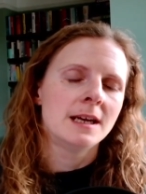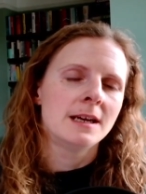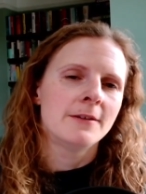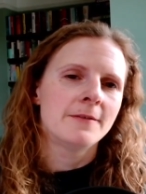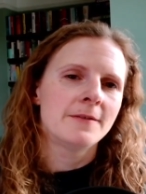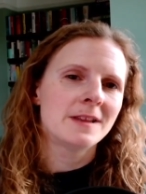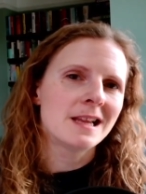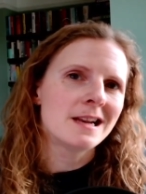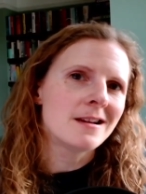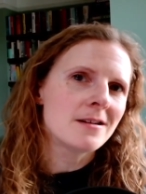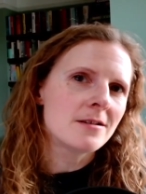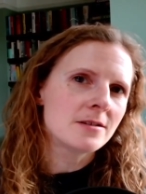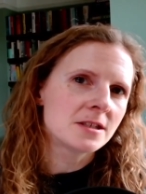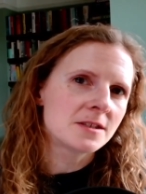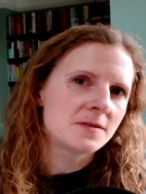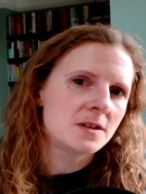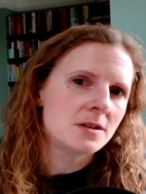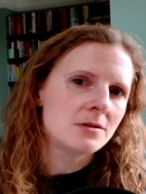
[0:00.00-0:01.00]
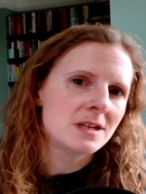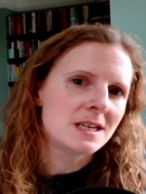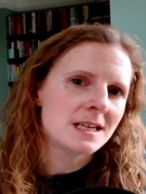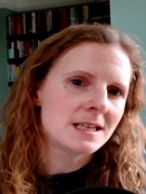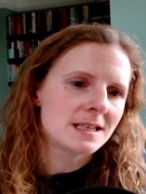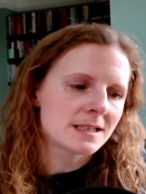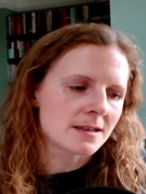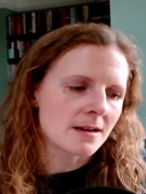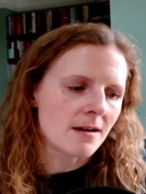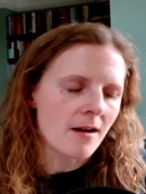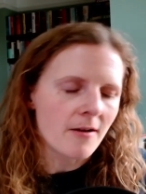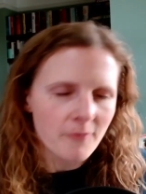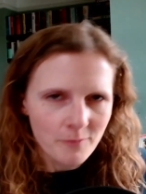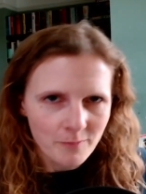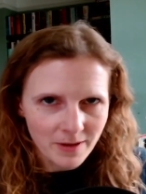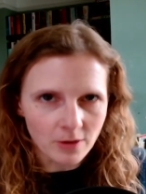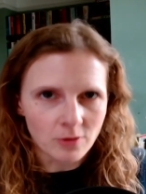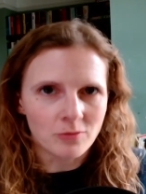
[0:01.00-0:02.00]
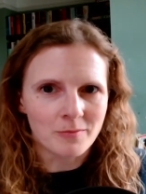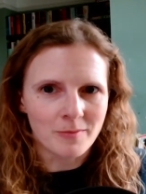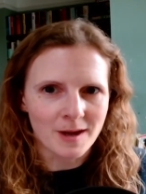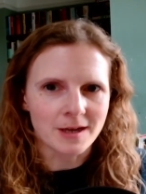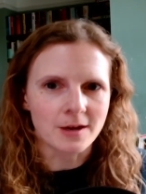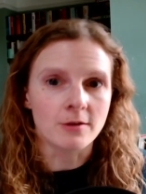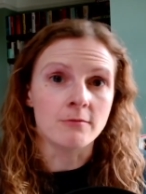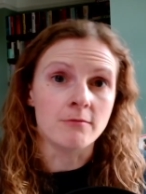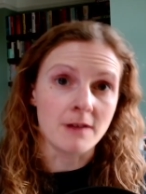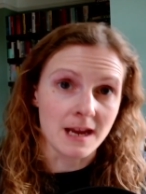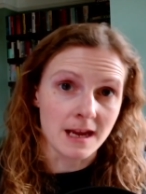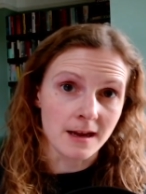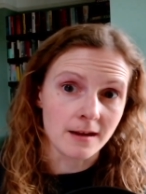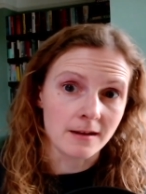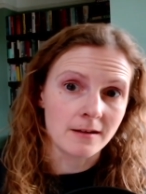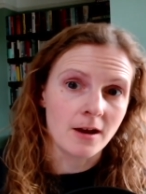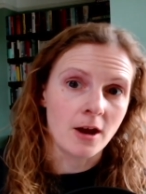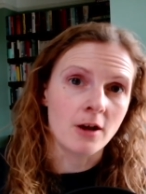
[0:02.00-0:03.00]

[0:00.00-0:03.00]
For the last few years, I've built my career